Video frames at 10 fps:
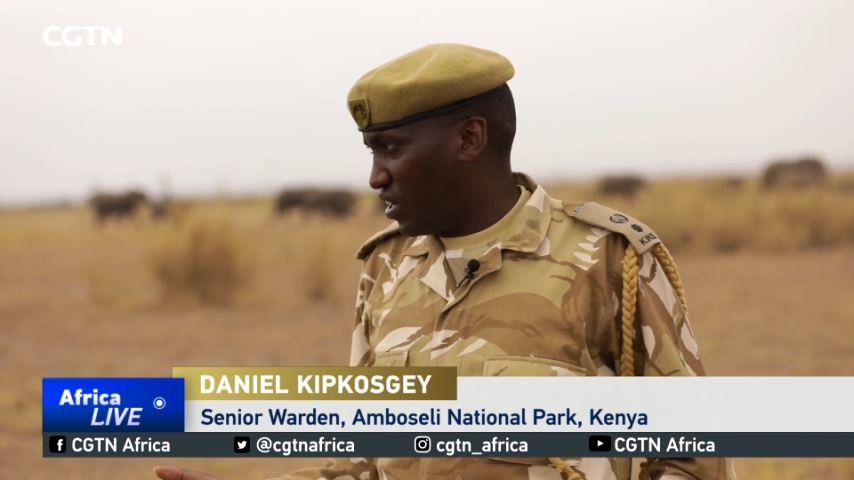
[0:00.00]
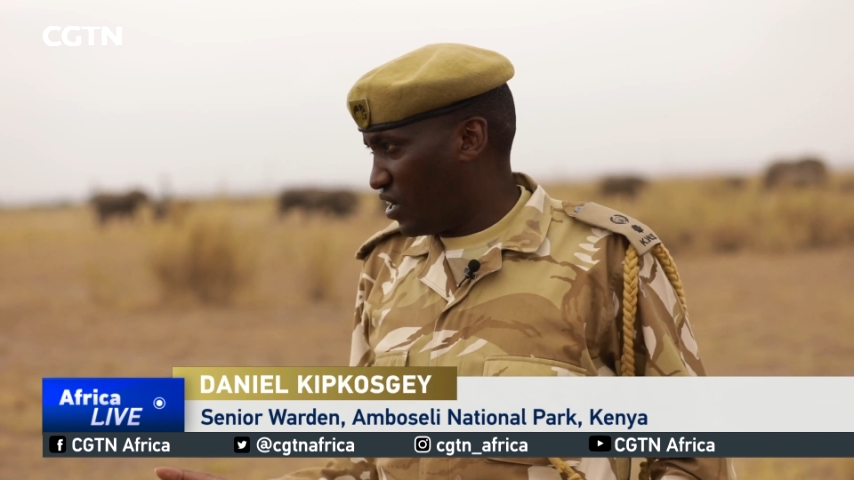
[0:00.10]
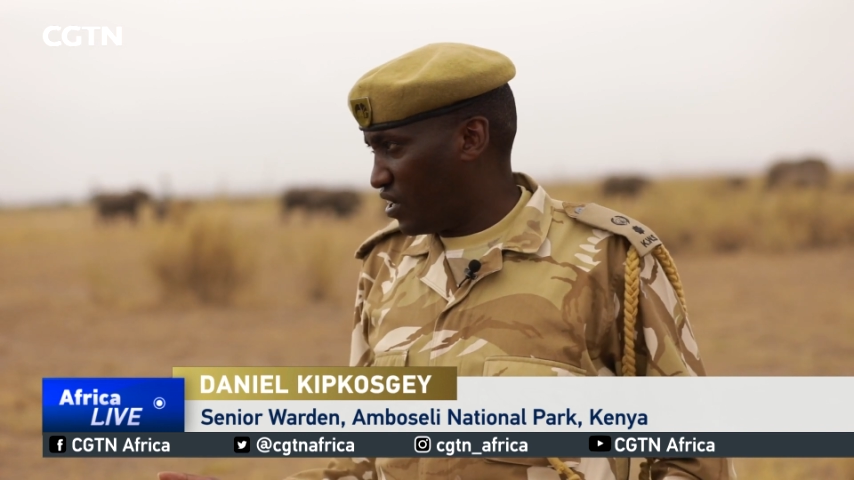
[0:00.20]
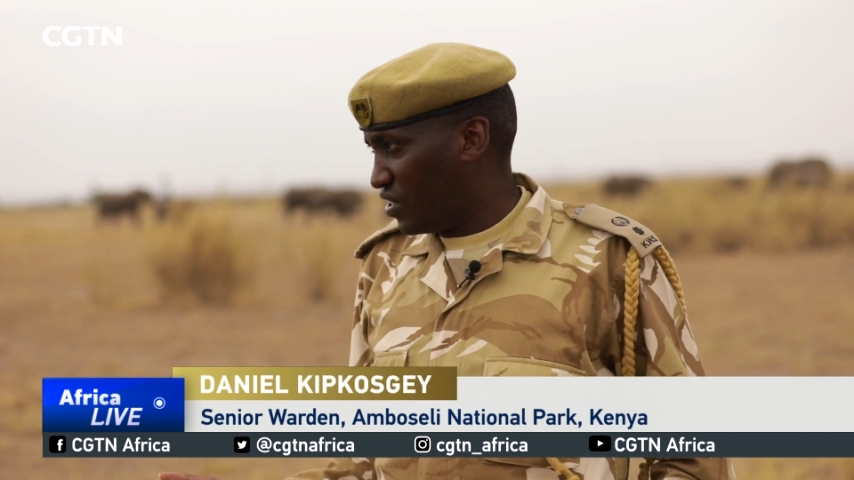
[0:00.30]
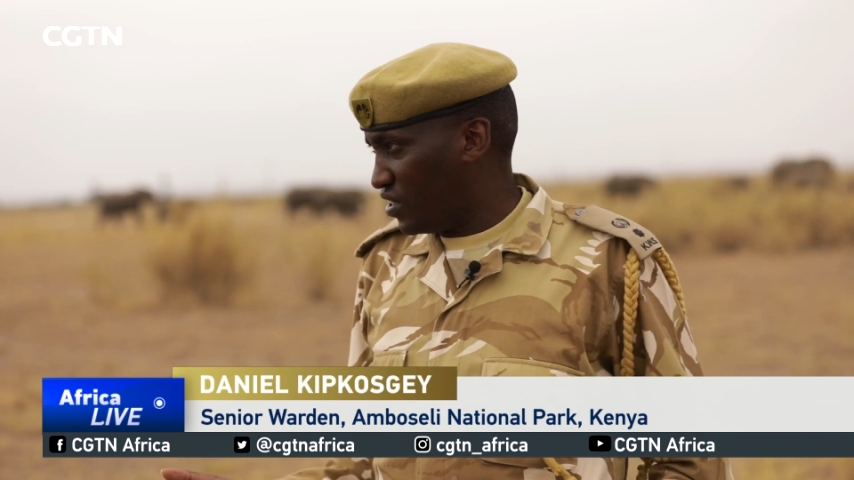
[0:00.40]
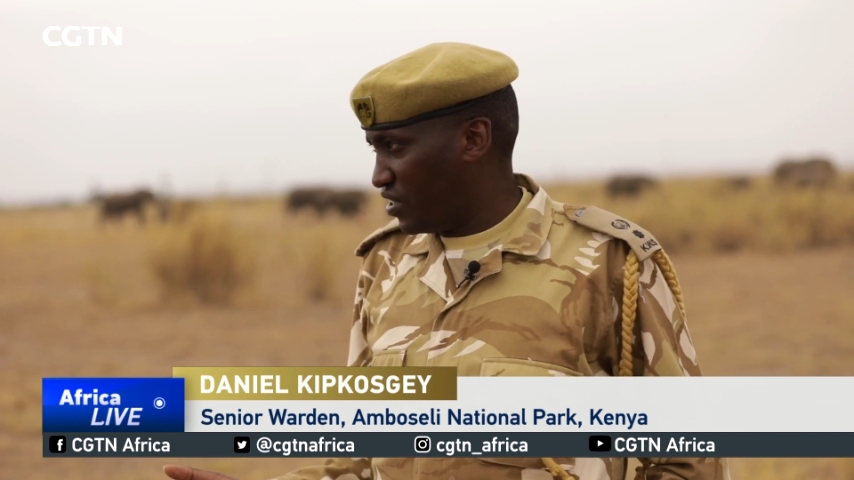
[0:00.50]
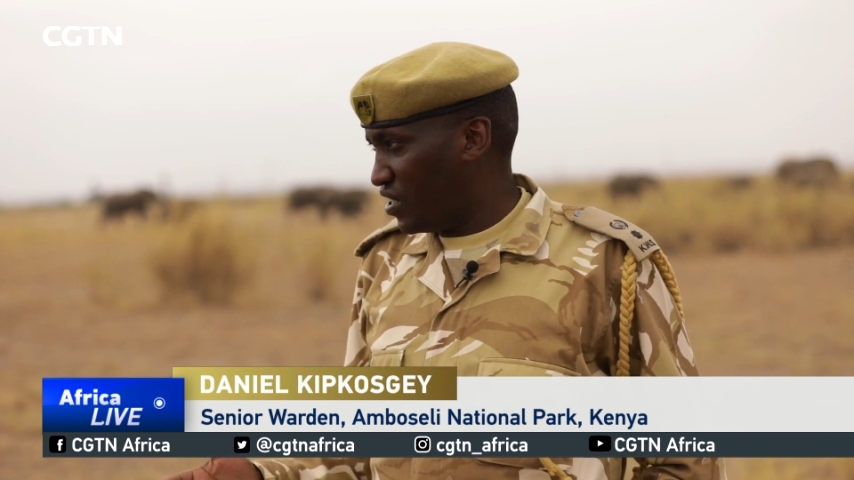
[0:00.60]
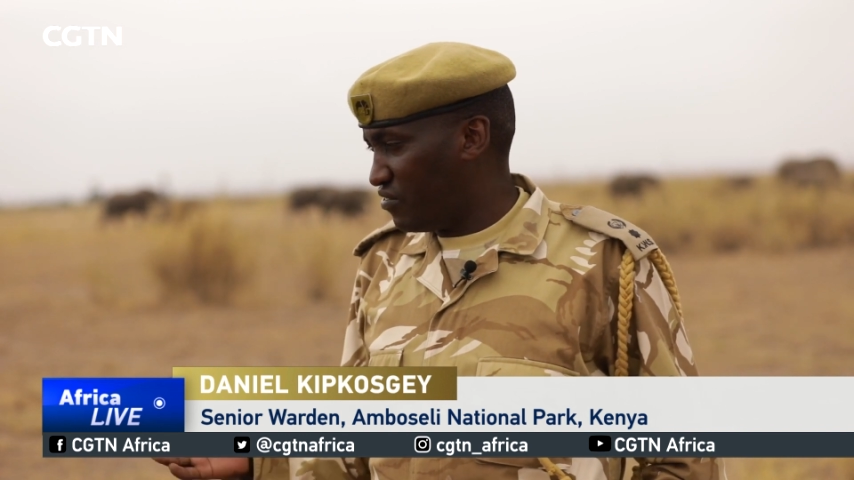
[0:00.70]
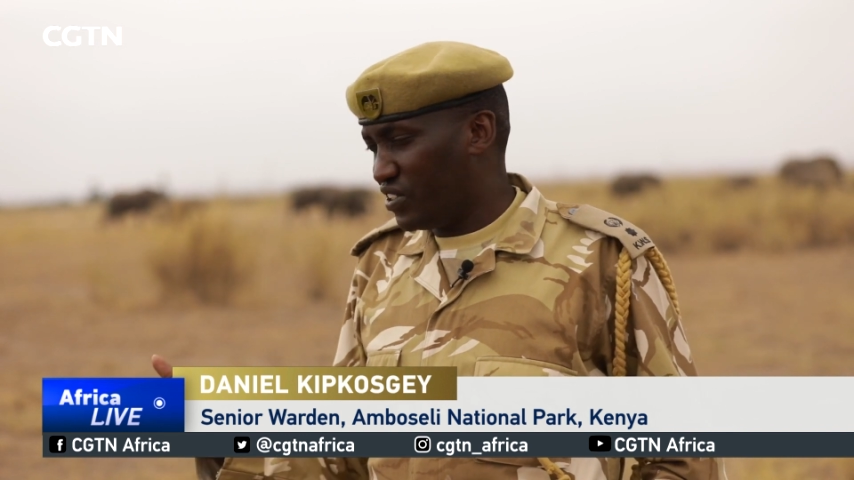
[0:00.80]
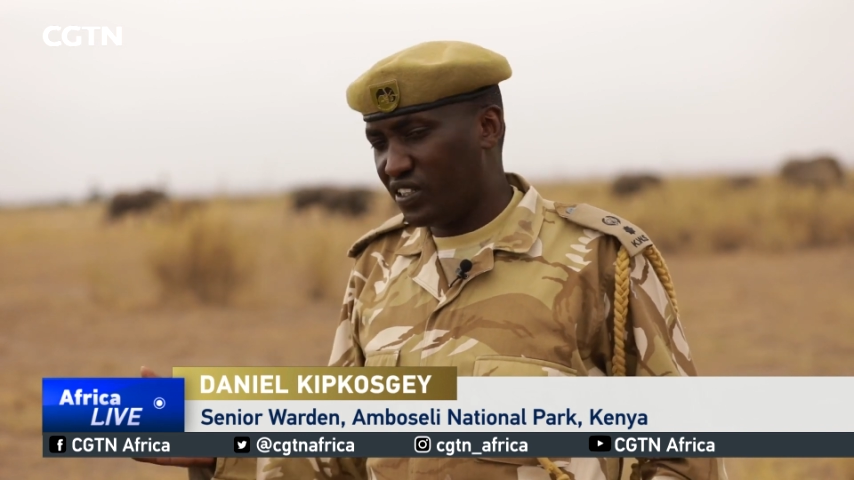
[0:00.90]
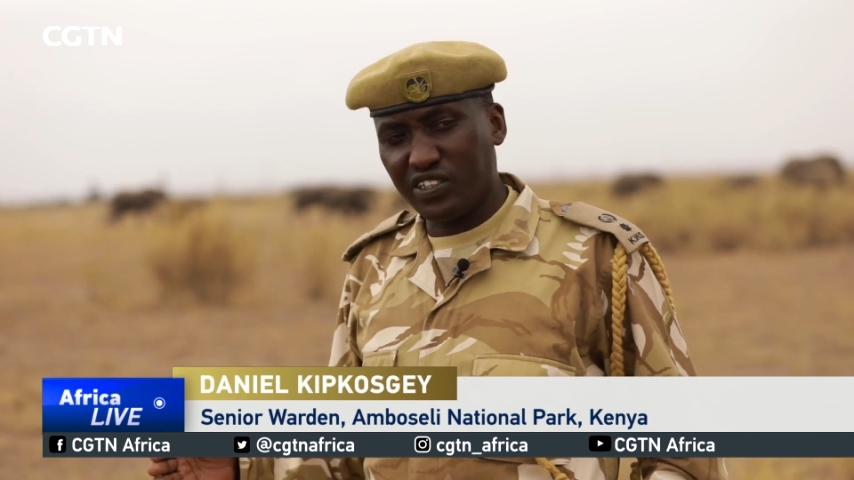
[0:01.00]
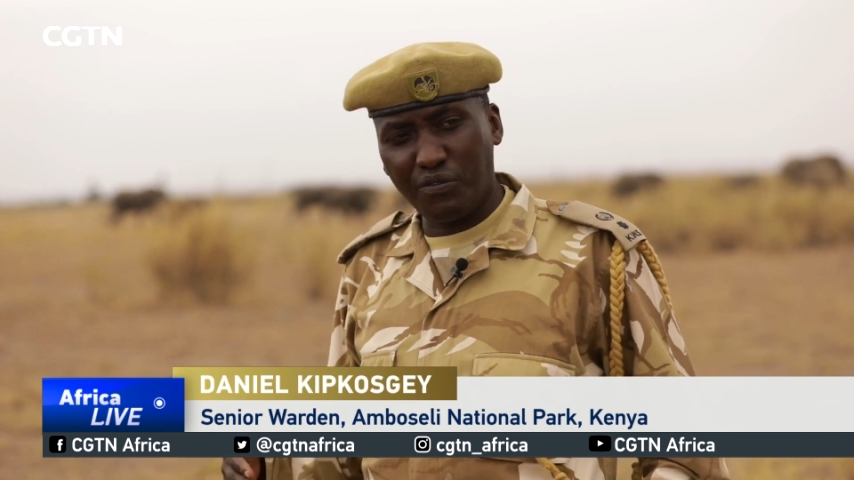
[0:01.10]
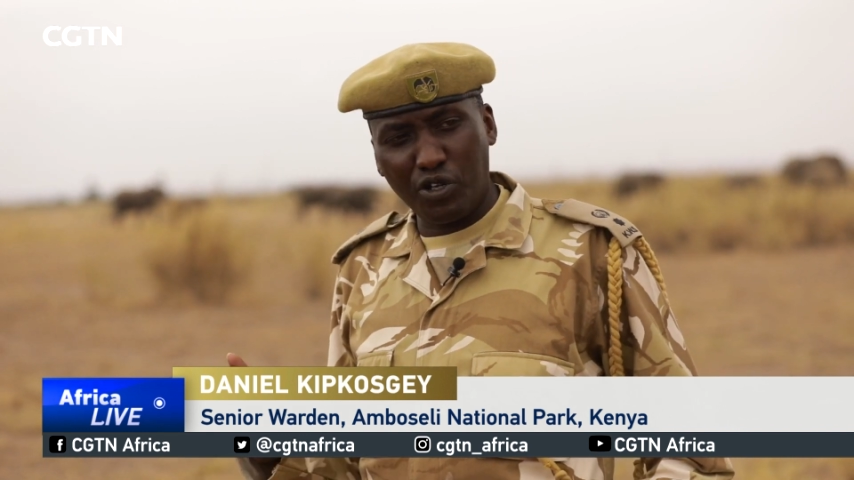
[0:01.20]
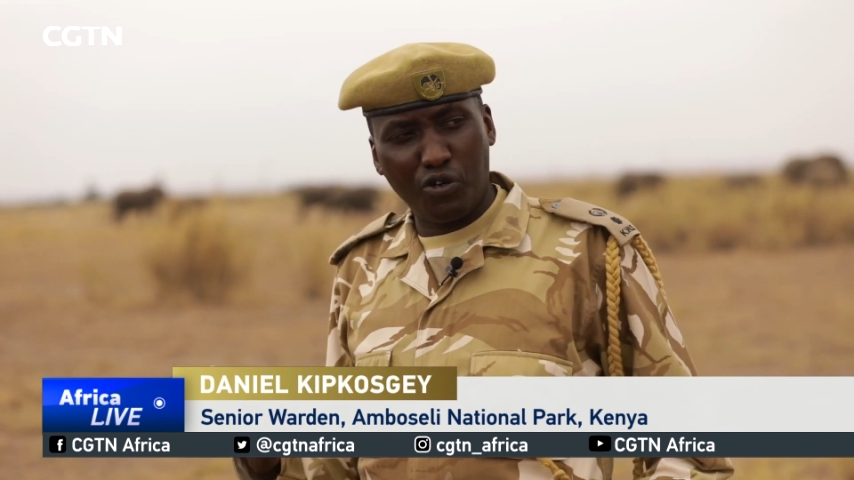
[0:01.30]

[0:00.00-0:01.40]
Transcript: And in the evening, this is a